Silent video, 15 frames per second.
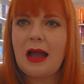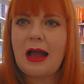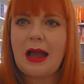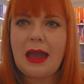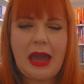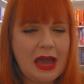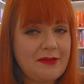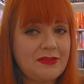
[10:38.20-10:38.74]
I
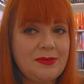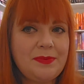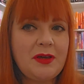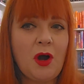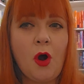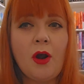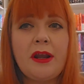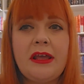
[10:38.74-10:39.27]
have to be
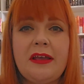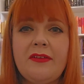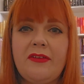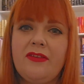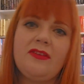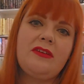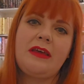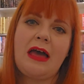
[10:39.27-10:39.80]

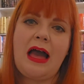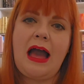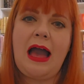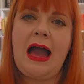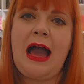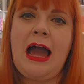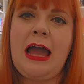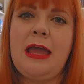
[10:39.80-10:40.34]
honest,
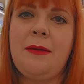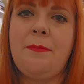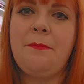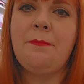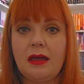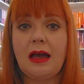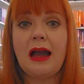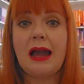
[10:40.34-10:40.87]
I
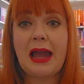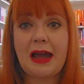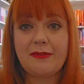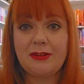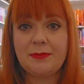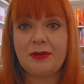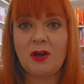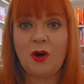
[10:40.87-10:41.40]

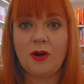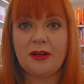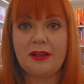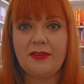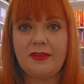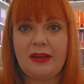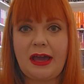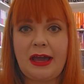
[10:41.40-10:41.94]

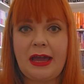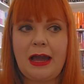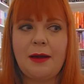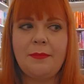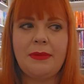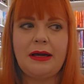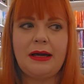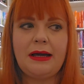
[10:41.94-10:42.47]

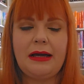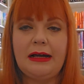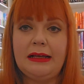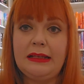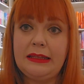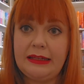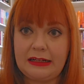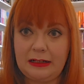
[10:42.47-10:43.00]
am a
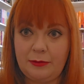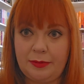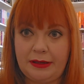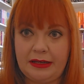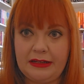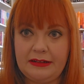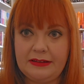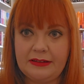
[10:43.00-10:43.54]
little
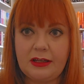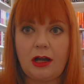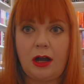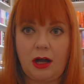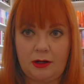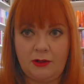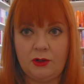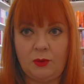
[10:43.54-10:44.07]
bit
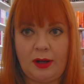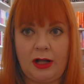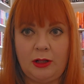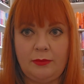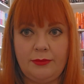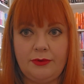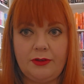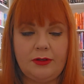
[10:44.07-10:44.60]

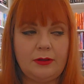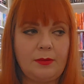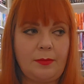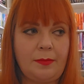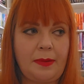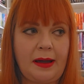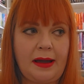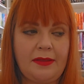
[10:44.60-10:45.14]
underwhelmed
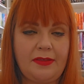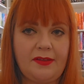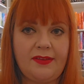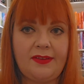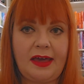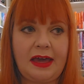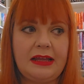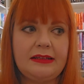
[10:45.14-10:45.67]
by the
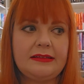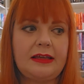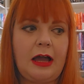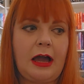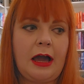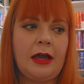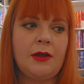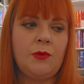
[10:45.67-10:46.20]
set.
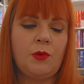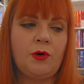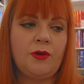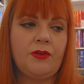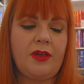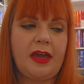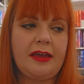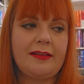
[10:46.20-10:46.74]
I
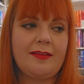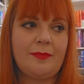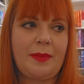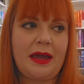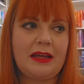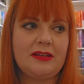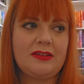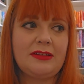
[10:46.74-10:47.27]
was
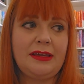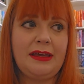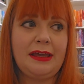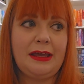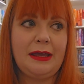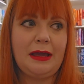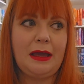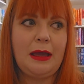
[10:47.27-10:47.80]

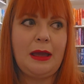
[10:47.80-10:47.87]
expecting